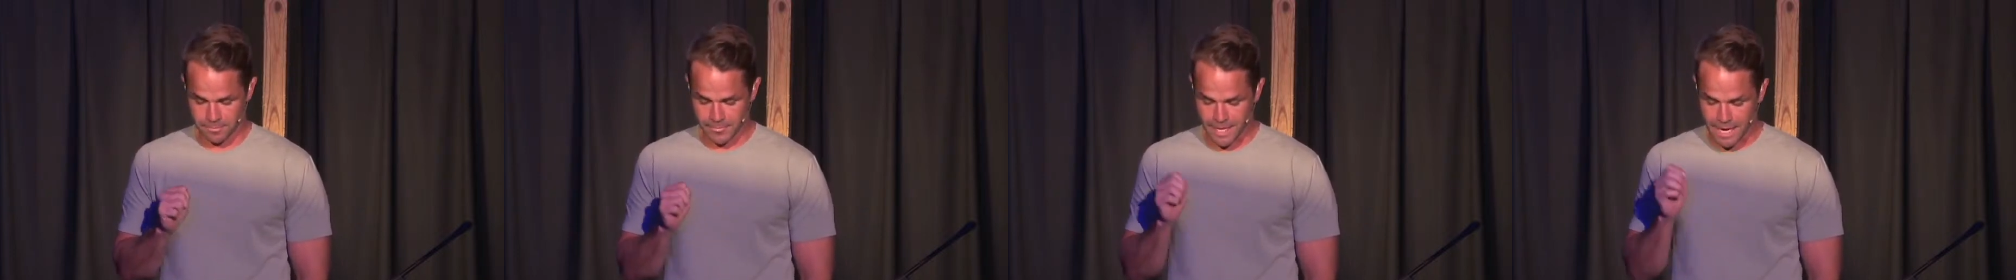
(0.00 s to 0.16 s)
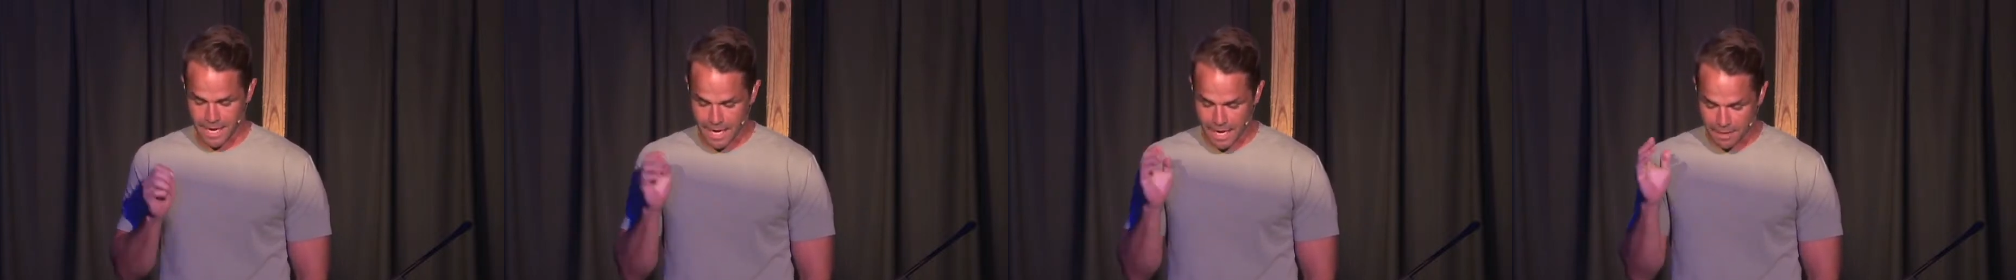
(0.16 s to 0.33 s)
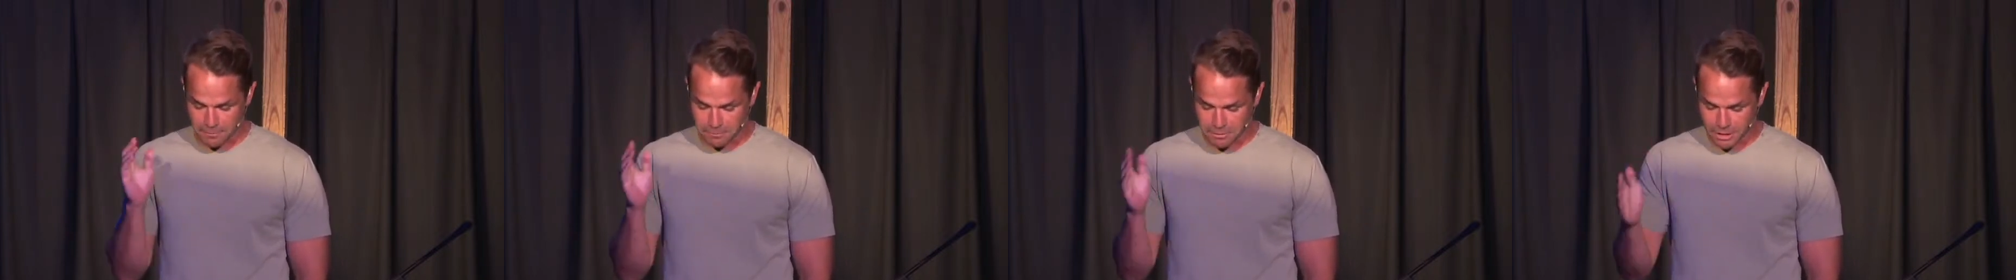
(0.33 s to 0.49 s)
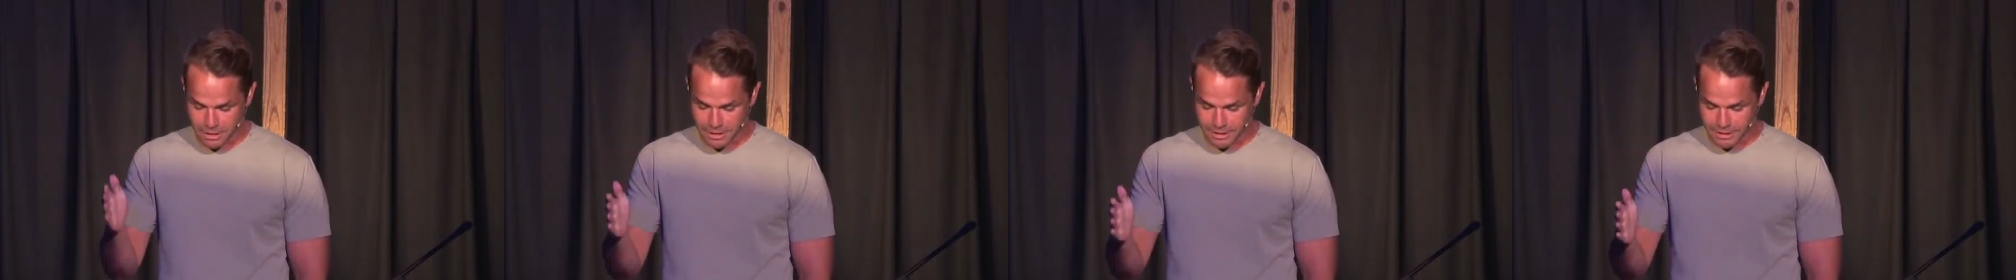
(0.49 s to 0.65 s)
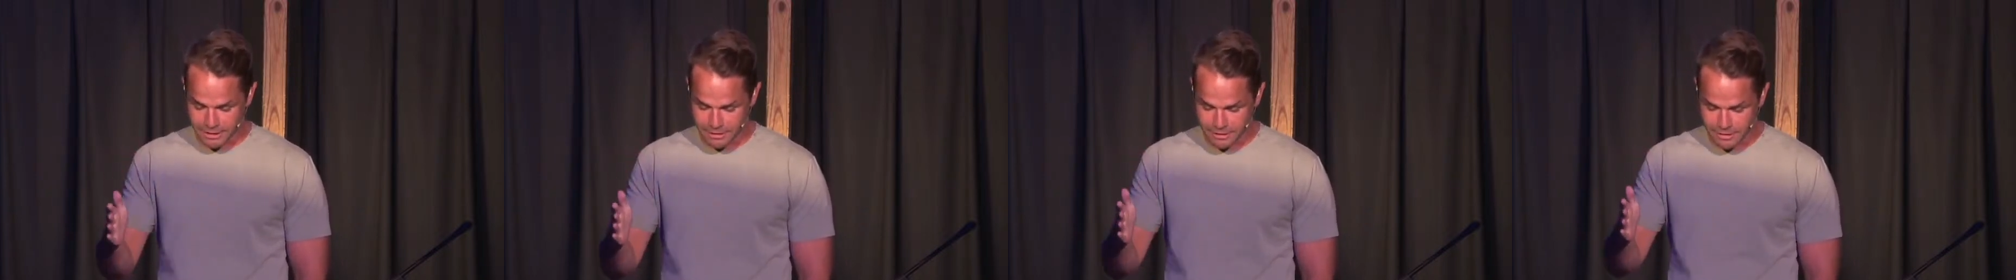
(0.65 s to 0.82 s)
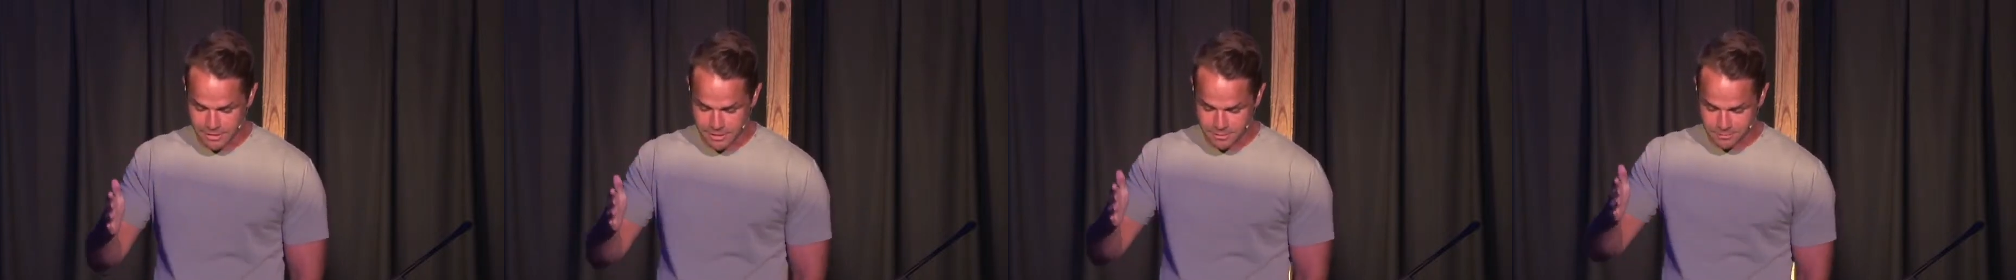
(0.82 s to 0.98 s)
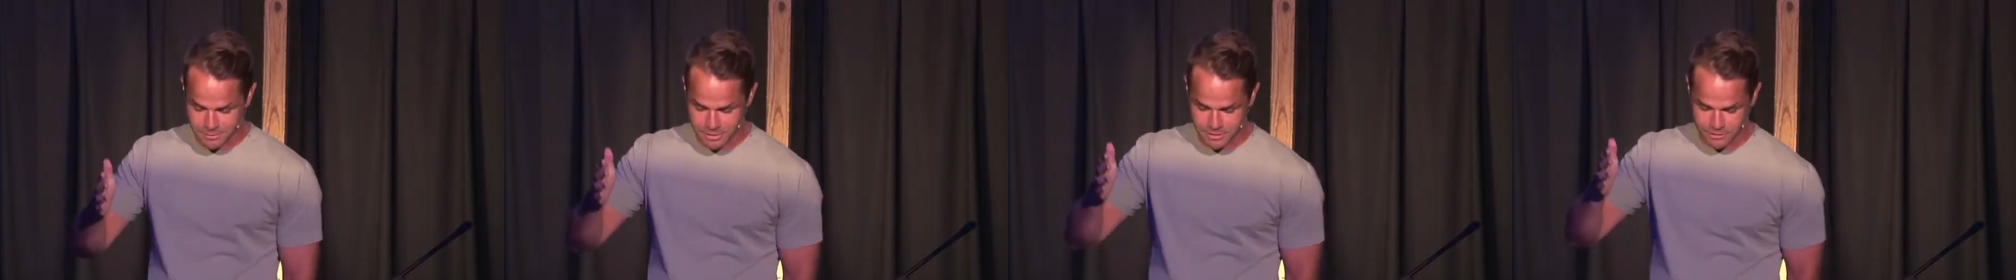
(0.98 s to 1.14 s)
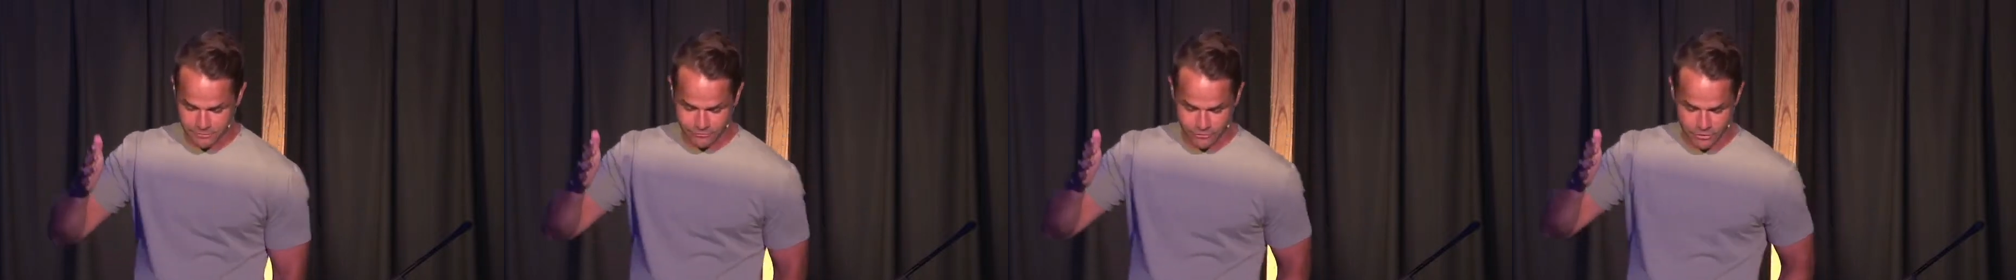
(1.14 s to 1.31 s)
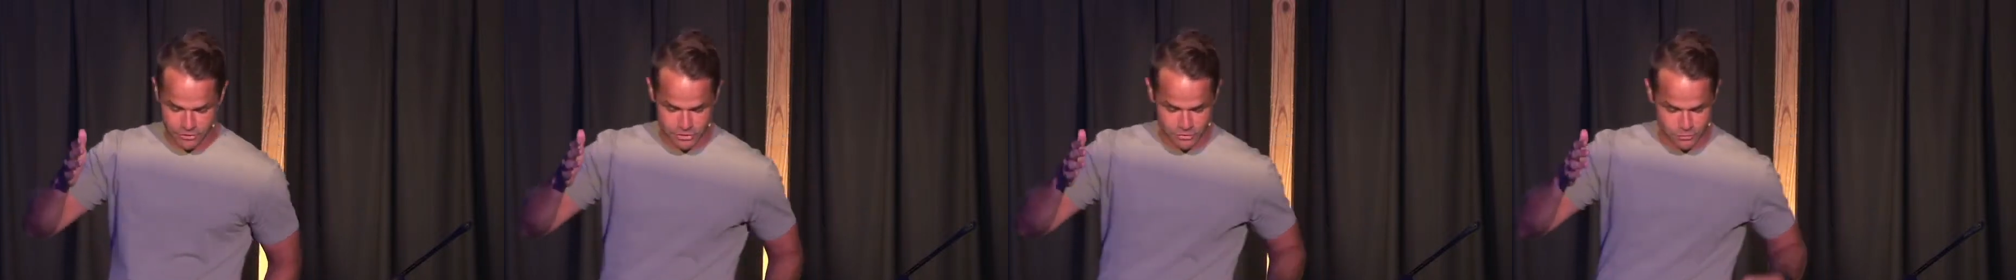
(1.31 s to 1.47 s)
Amillennialism is the
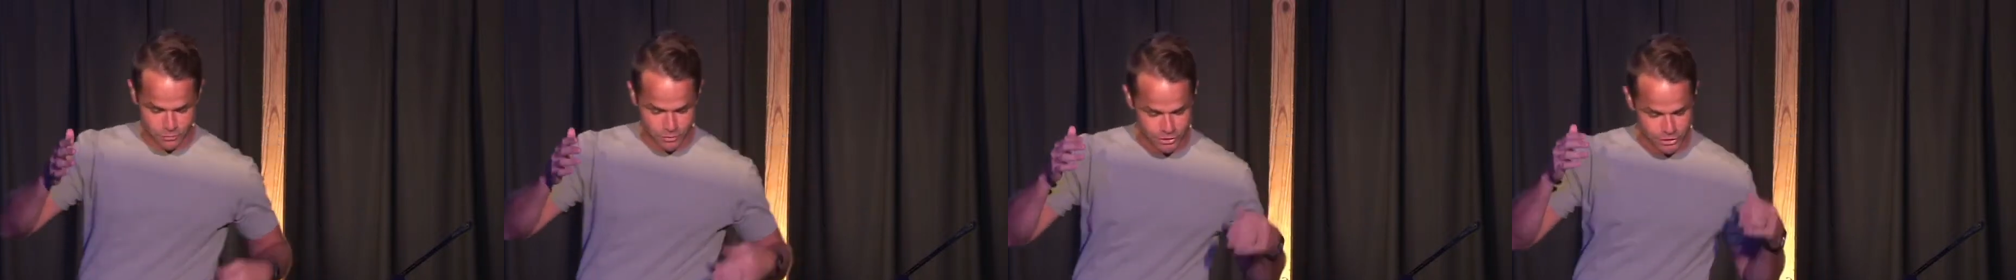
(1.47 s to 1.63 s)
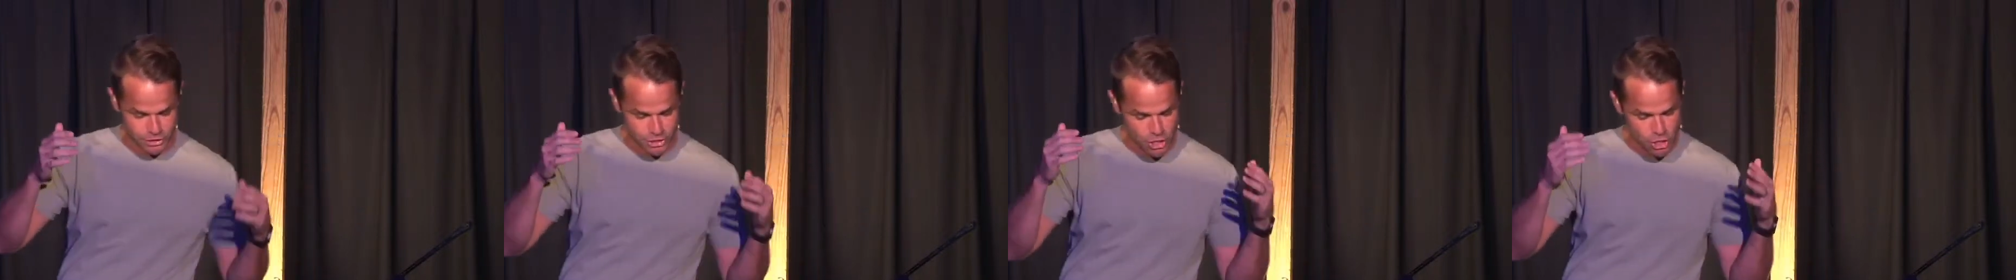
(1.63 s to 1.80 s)
first one.